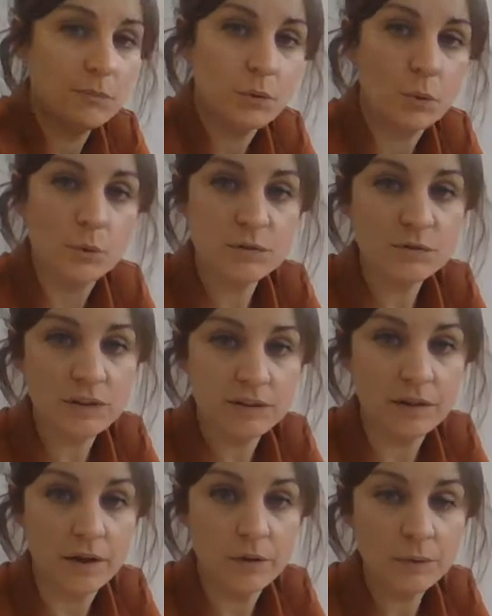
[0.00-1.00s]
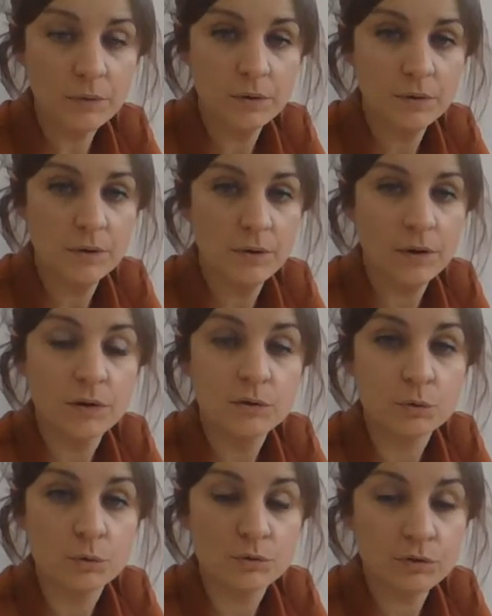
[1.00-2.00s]
Pause the video,
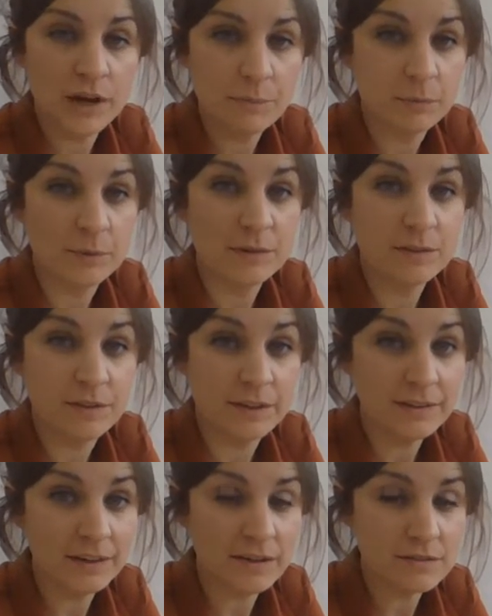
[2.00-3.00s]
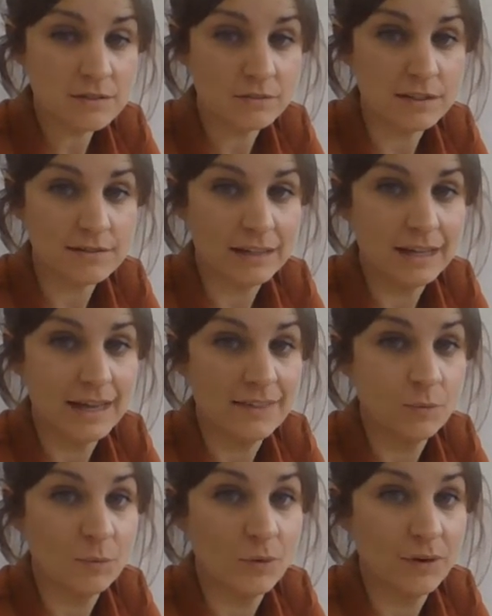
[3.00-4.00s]
talk to you about what you think the answer is,
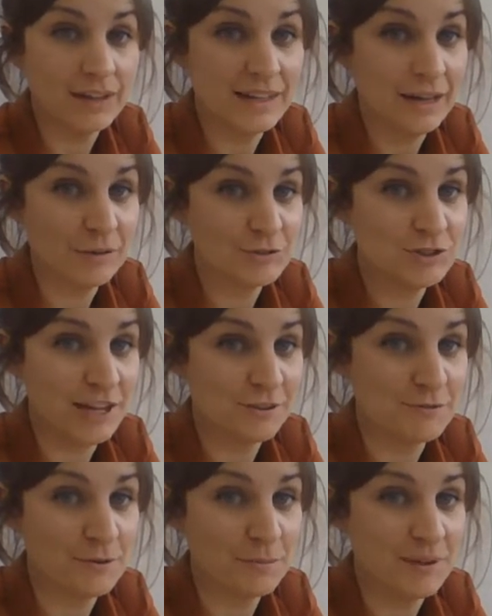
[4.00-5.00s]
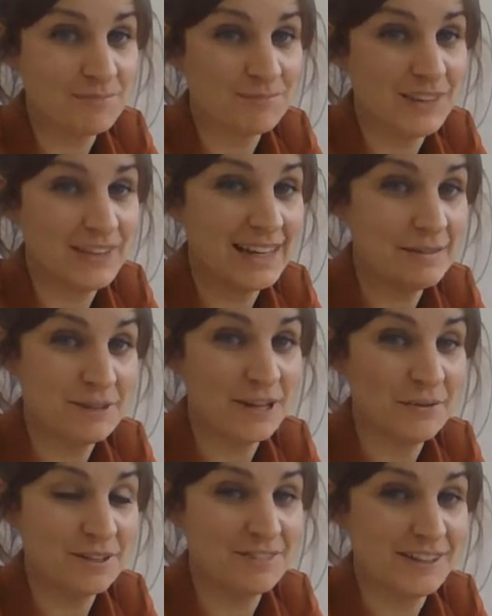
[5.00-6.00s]
and then work it out, check for me, and then let me
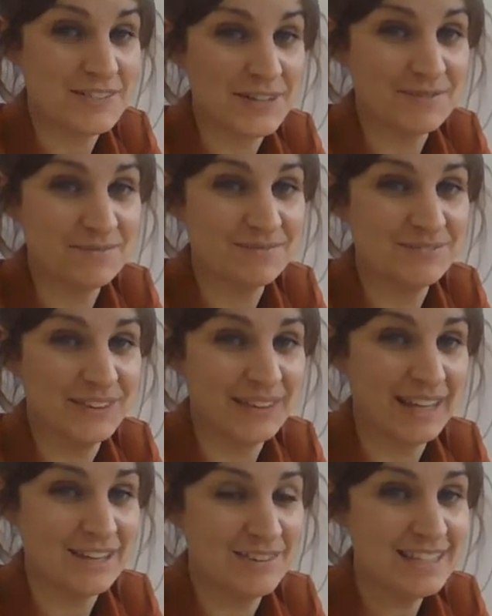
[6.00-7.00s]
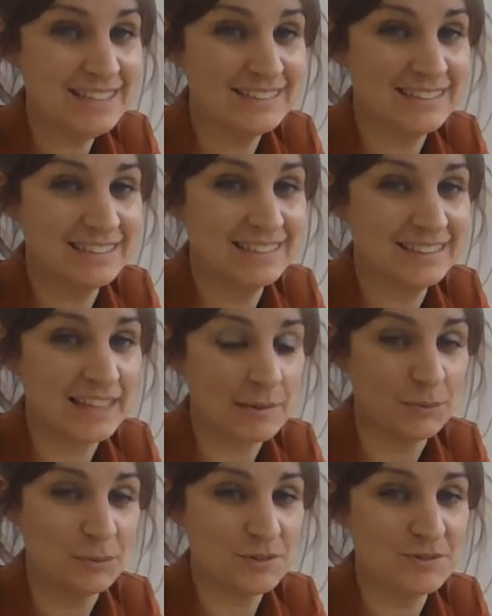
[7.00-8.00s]
know what you found out. Okay, you ready?
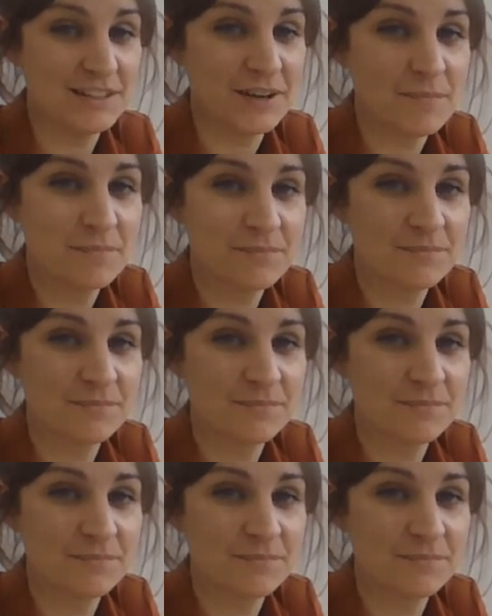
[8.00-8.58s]
Okay, pause the video.